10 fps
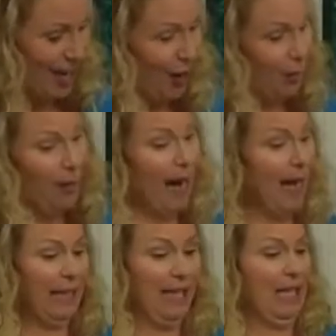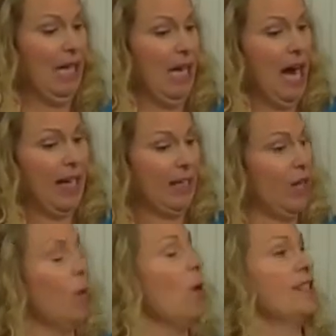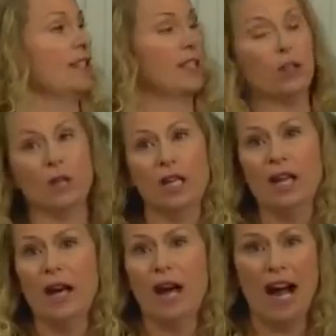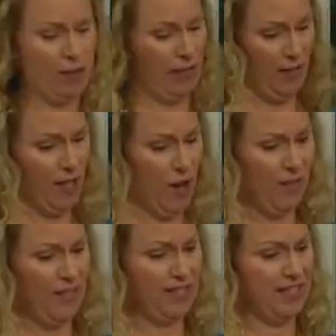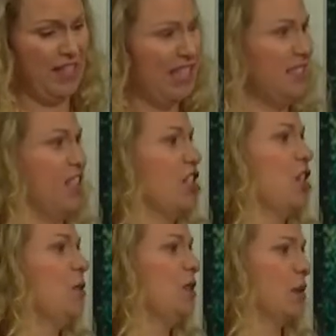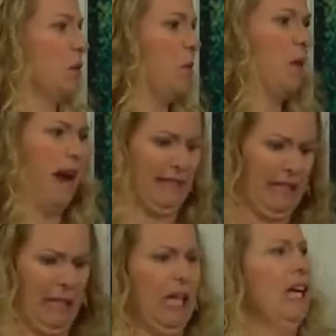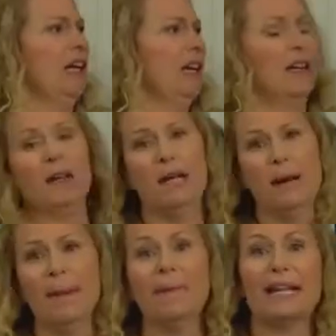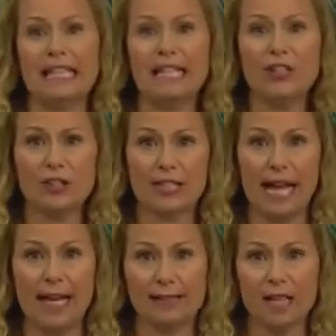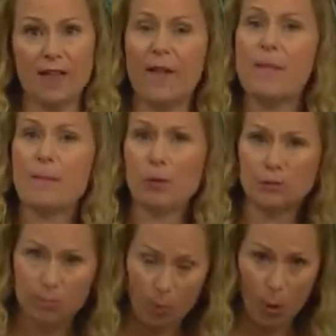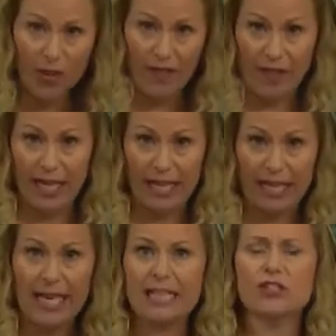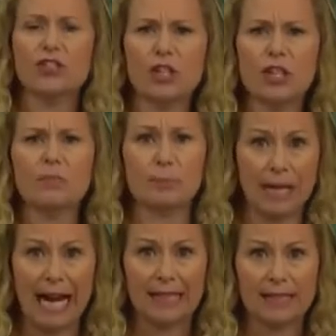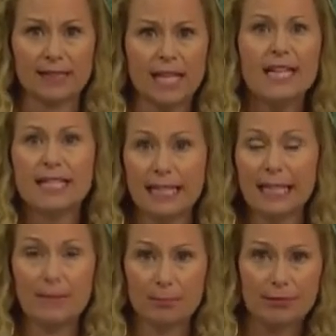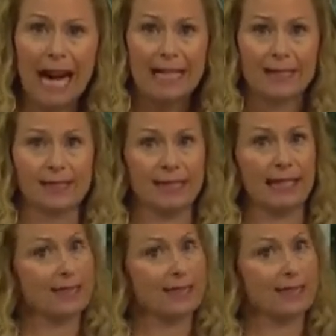Well, I don't know what to do. I don't even know if this thing is in tune or what. But my teacher says that the most important thing is to just practice, to keep practicing.